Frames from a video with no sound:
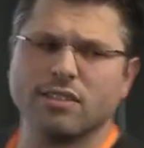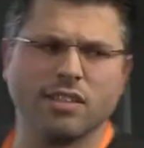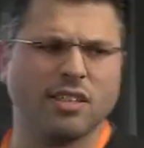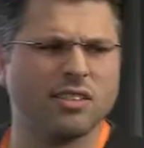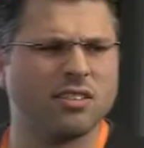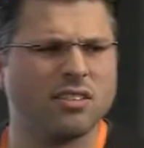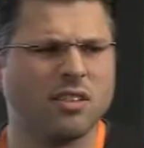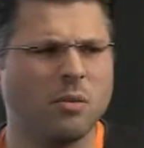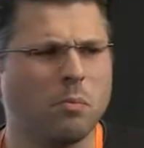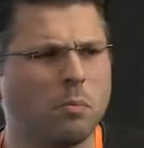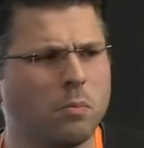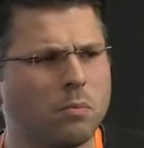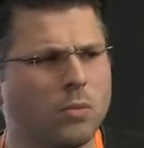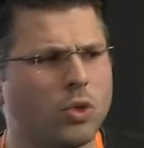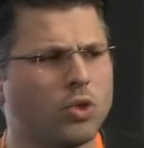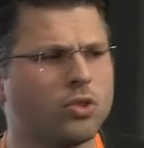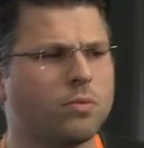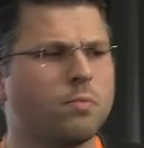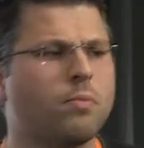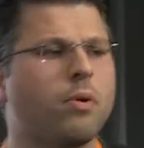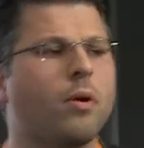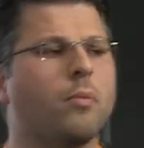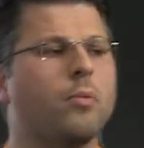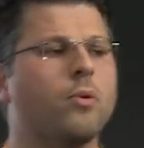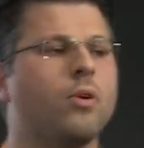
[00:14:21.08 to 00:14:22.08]
is the most
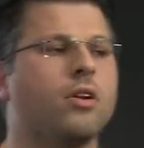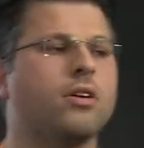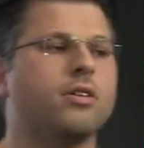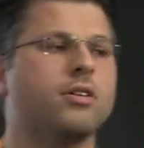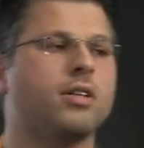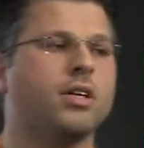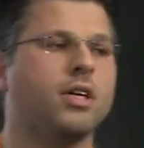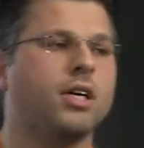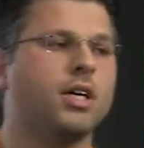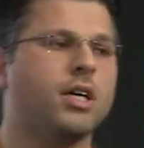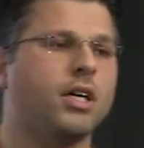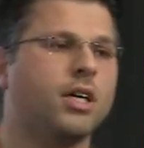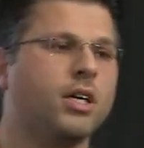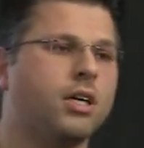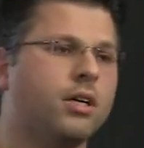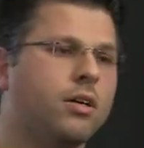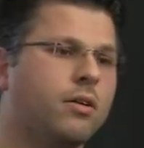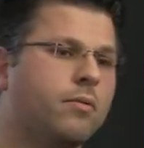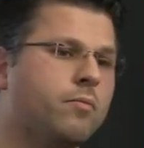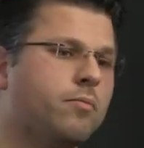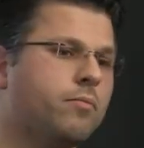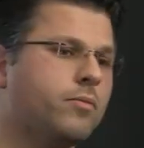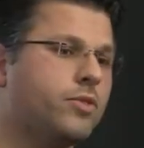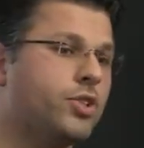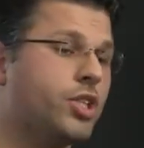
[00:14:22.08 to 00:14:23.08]
popular
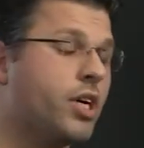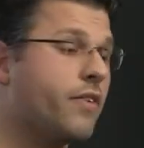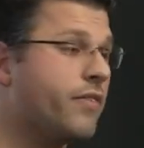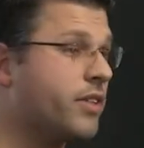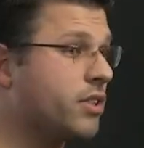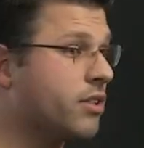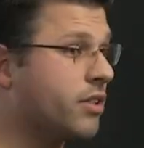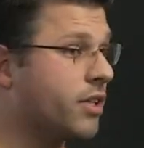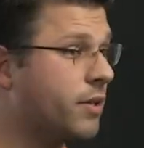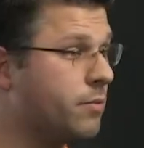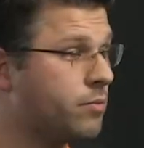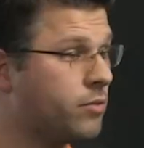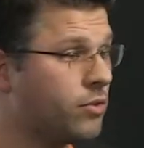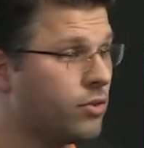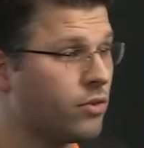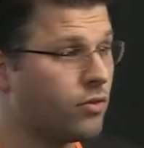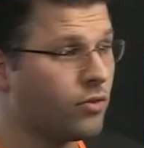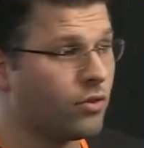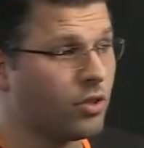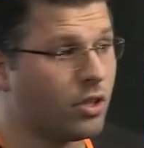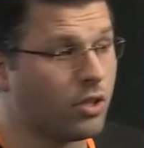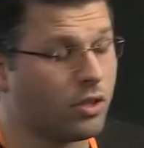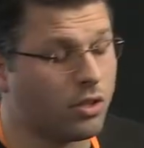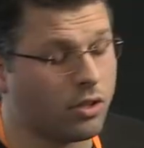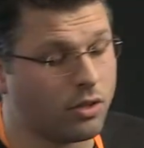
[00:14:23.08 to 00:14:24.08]
JavaScript
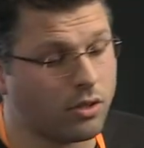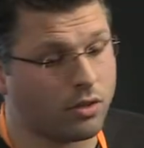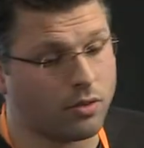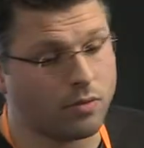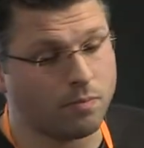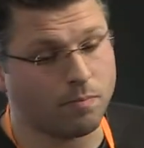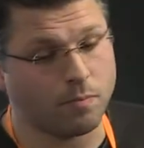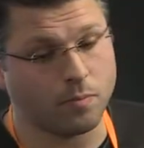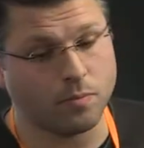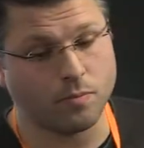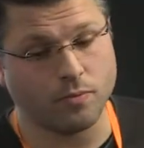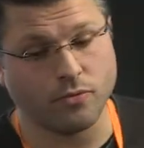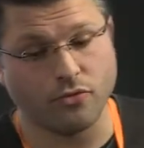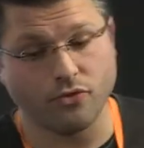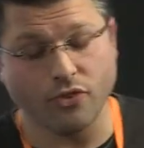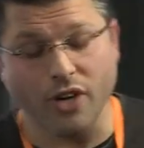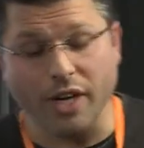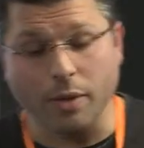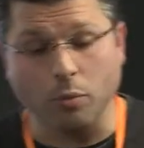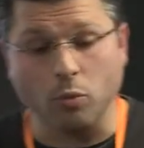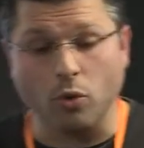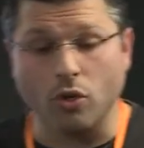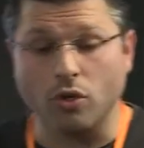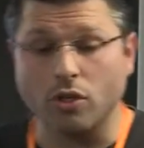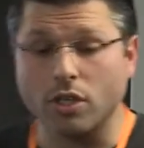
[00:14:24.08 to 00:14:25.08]

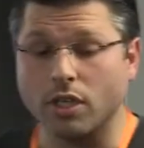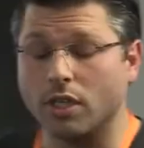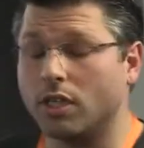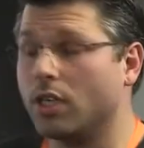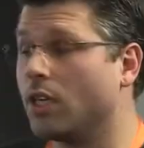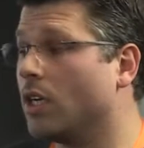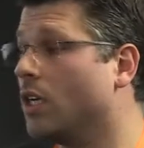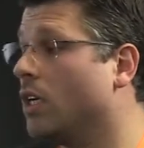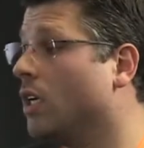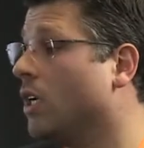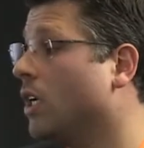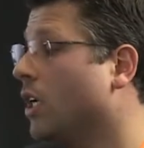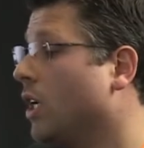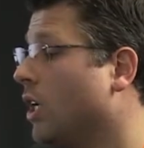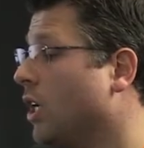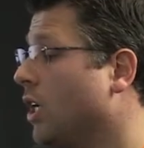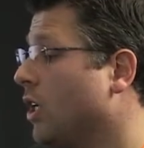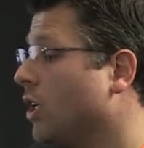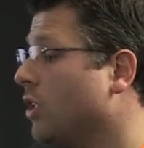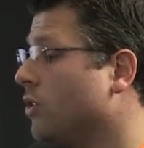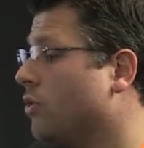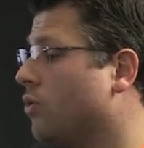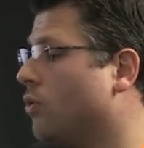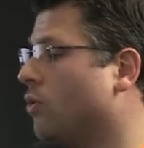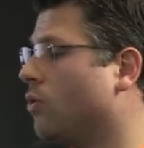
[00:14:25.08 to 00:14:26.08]
framework
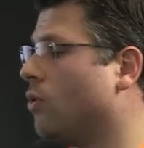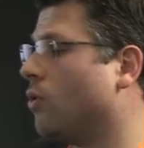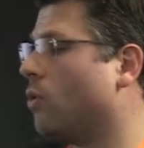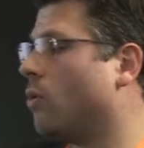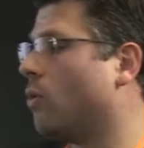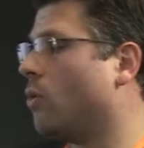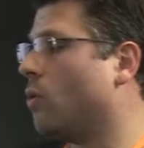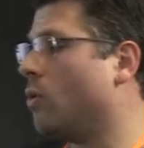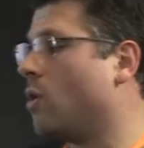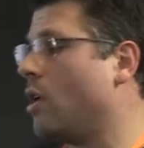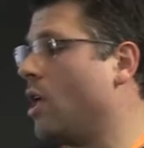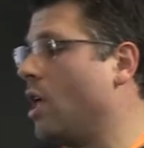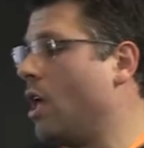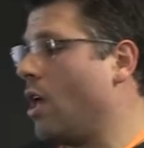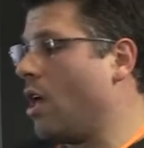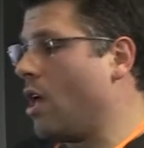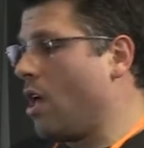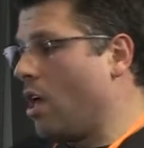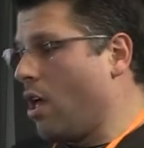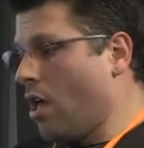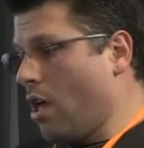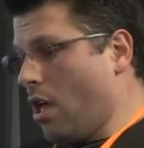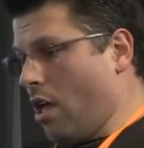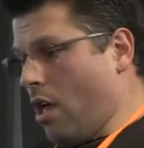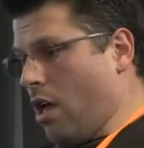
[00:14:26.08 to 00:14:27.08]
to
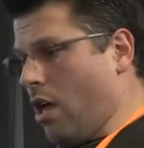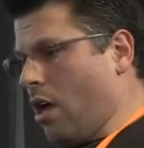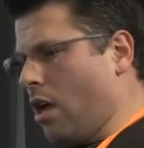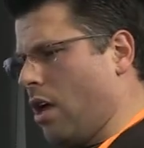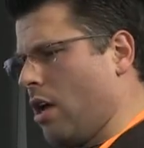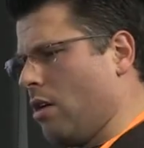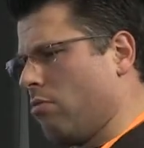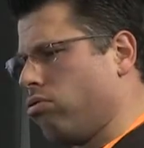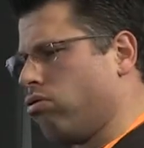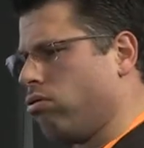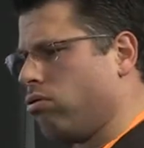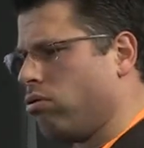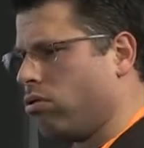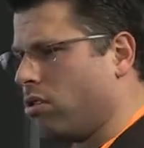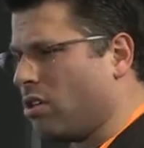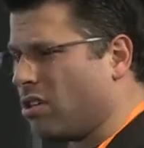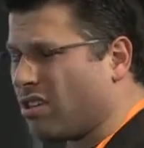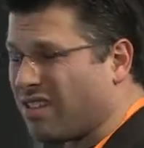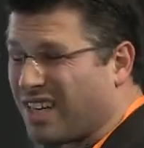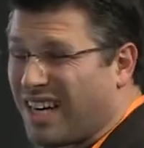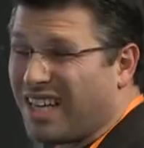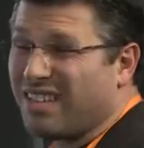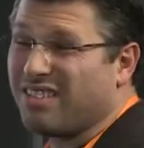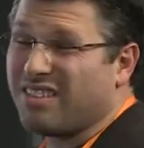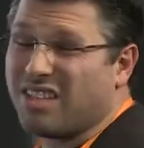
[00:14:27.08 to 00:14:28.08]

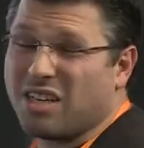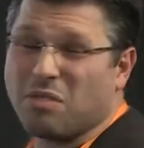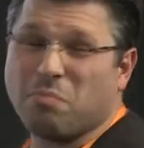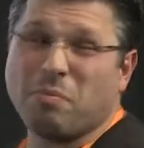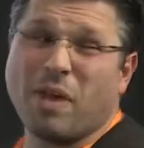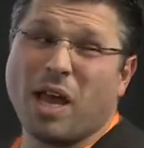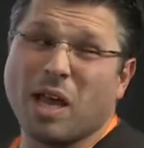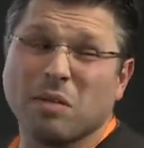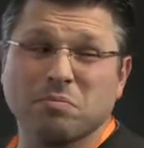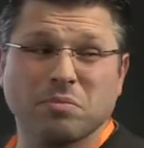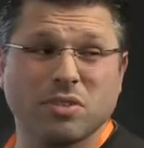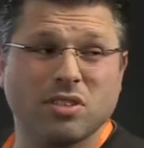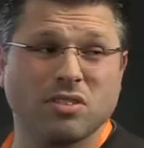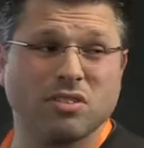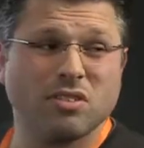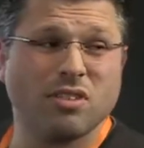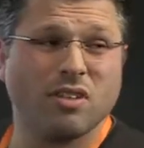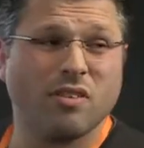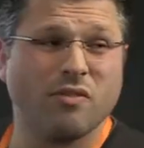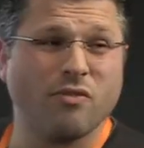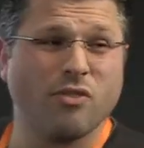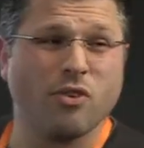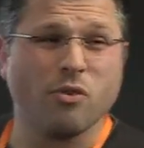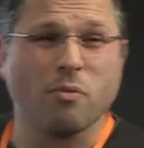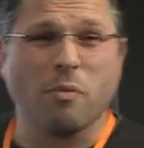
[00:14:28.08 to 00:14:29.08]
render maps,
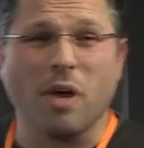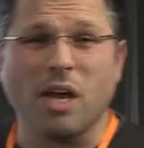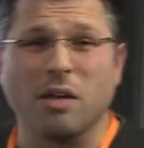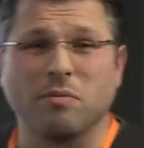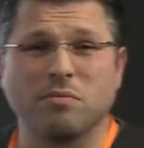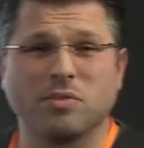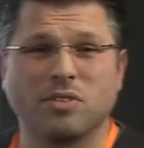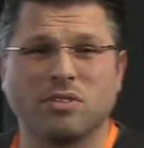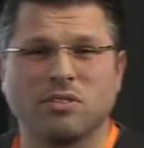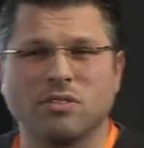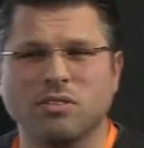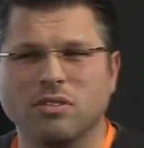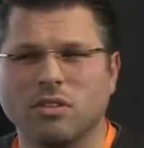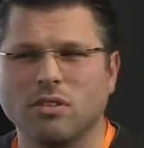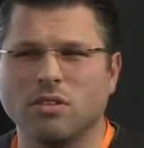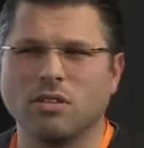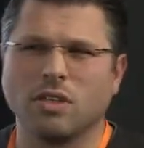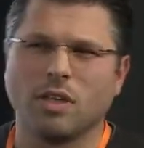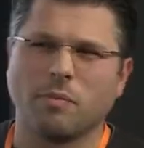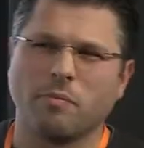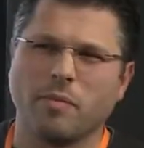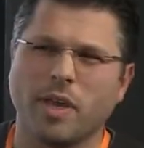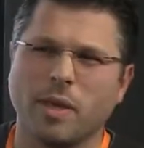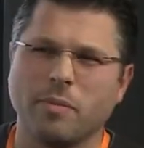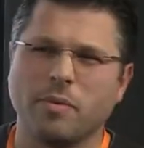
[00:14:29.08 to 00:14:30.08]
view maps,
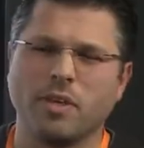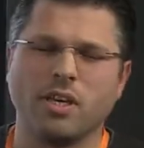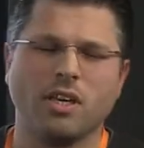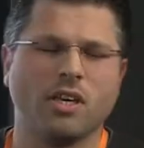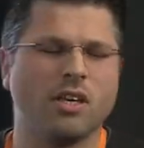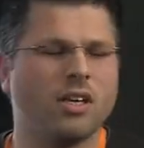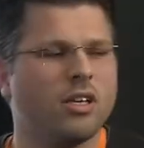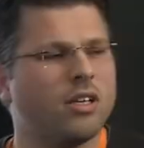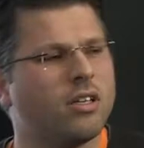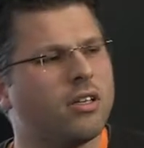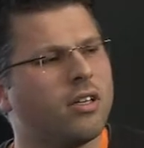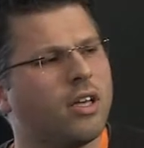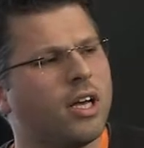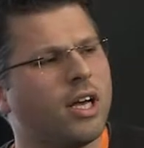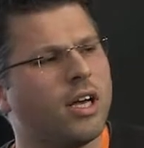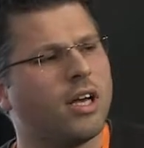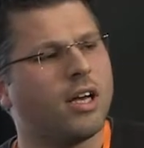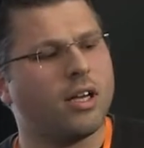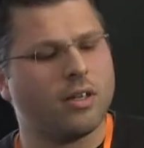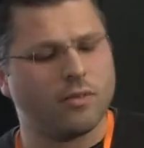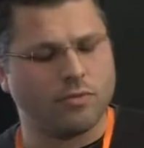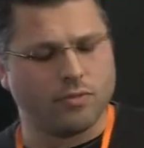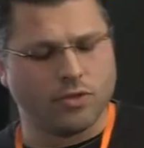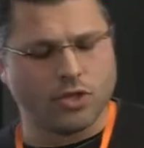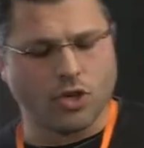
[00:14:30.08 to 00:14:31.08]
maybe
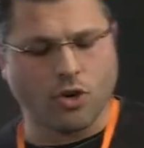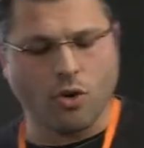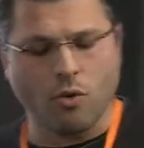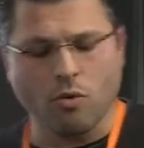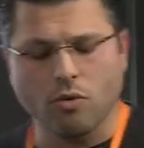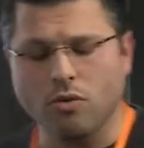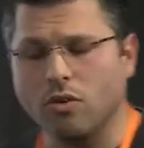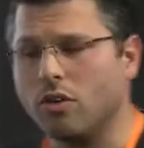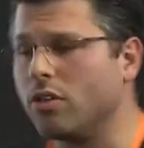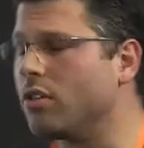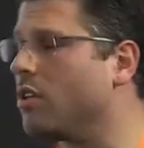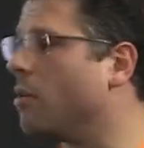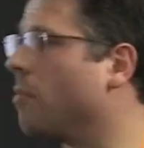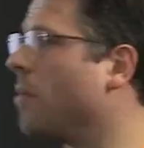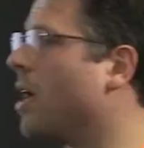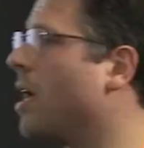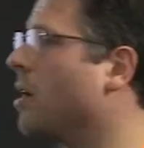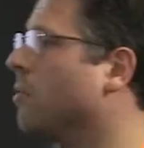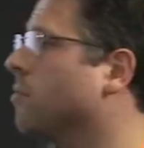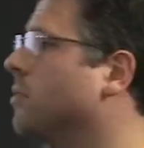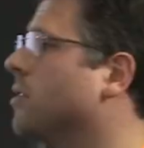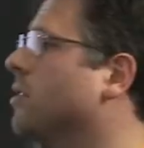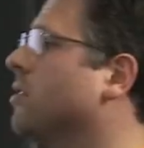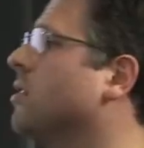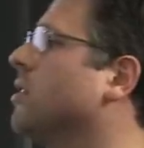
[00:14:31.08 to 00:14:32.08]
draw on the
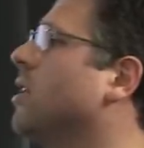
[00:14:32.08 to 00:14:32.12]
maps.